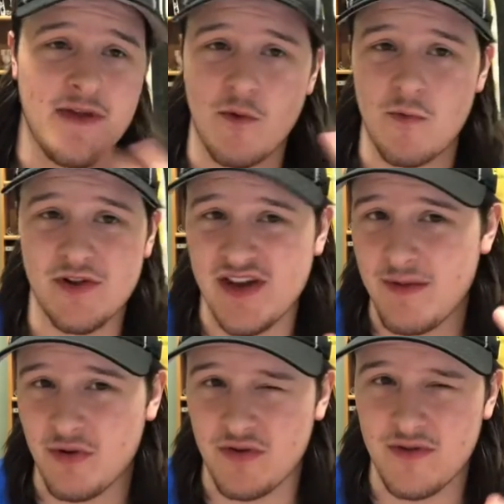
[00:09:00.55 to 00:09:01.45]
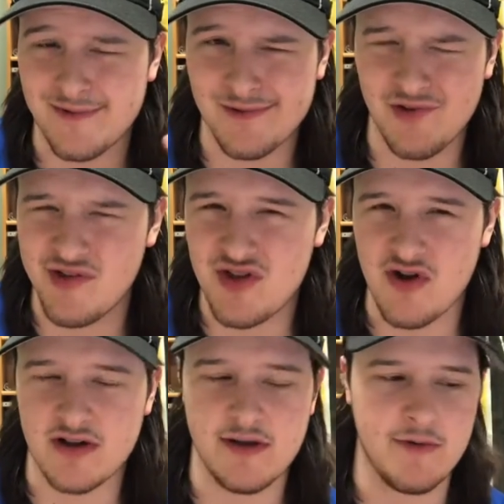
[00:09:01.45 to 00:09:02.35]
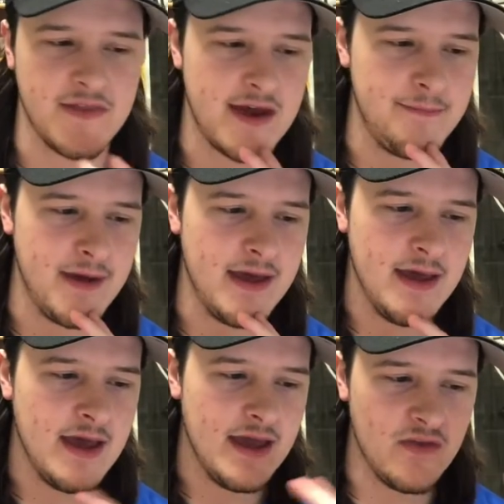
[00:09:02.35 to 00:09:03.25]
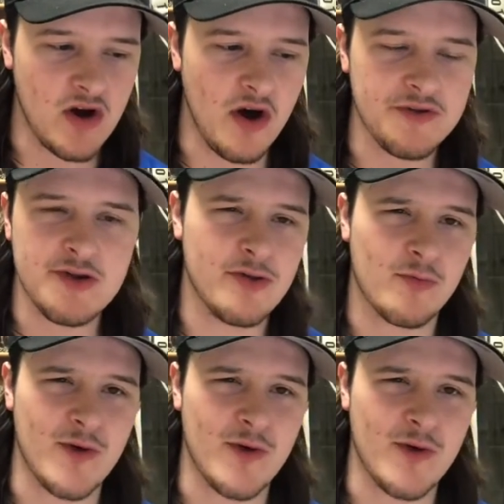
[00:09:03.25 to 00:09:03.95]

They were really able to, they were really struggling with that a bit. And then also the